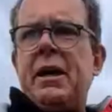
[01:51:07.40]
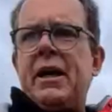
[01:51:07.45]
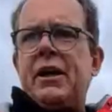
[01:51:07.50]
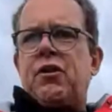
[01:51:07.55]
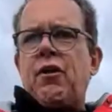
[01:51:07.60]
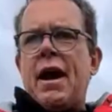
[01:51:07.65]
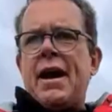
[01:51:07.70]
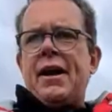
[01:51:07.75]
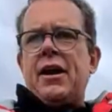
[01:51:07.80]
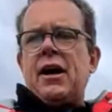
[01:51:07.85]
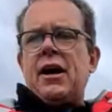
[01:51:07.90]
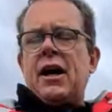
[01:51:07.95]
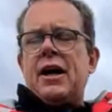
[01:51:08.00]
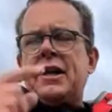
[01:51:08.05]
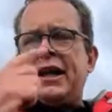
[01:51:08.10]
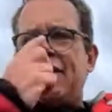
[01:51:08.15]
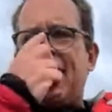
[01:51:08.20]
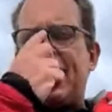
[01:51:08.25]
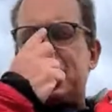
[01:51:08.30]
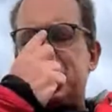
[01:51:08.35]
me a great
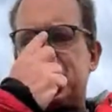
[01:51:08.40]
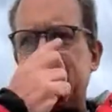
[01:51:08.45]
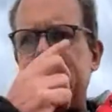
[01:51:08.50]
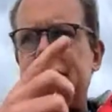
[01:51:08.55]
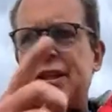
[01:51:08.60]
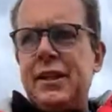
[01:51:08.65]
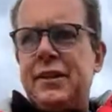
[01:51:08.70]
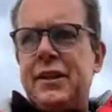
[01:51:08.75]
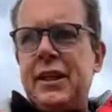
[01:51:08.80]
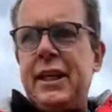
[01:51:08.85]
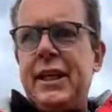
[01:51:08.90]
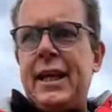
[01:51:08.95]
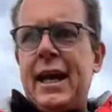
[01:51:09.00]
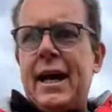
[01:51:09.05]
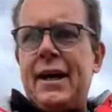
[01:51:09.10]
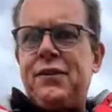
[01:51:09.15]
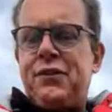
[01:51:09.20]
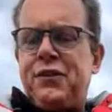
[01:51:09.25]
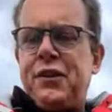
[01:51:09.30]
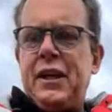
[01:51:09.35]
idea, actually, that
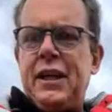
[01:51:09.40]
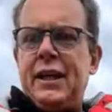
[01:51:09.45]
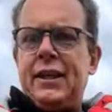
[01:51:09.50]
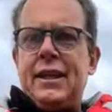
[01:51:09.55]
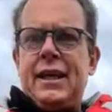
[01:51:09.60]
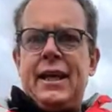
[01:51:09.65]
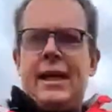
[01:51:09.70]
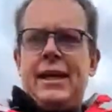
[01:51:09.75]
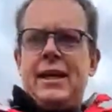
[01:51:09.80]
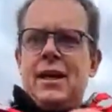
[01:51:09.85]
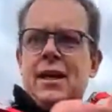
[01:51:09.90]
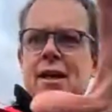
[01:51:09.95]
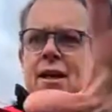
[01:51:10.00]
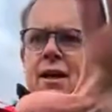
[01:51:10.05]
the sitting the